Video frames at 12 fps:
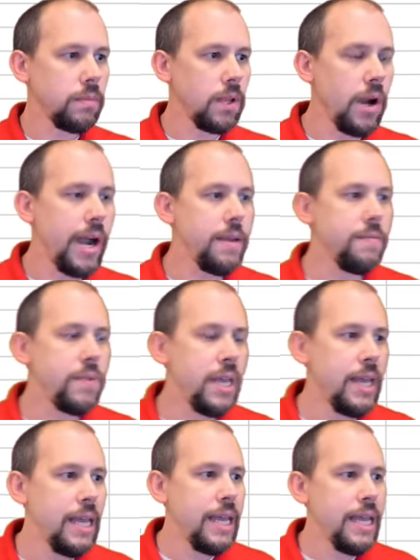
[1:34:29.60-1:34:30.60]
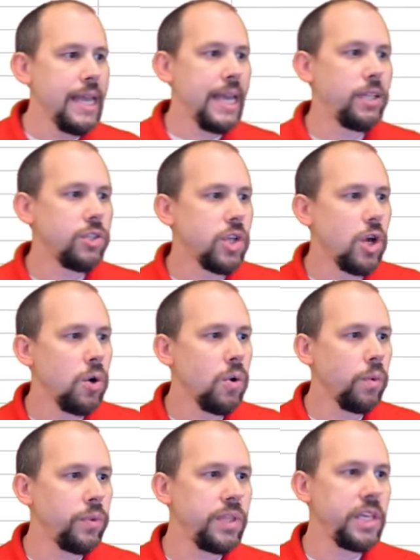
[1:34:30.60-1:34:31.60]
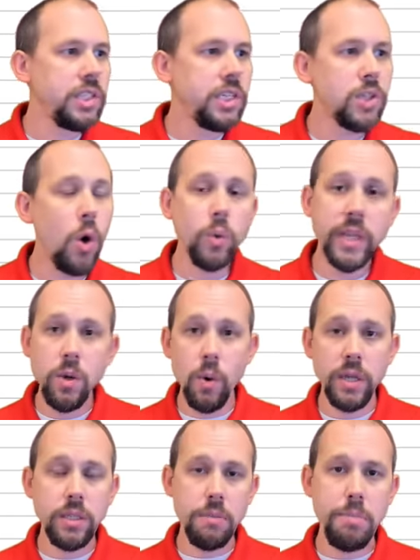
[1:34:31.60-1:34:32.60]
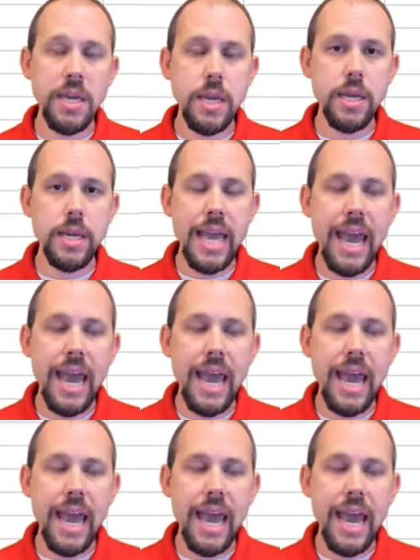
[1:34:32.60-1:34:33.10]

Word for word: All right. And so this is only going to be,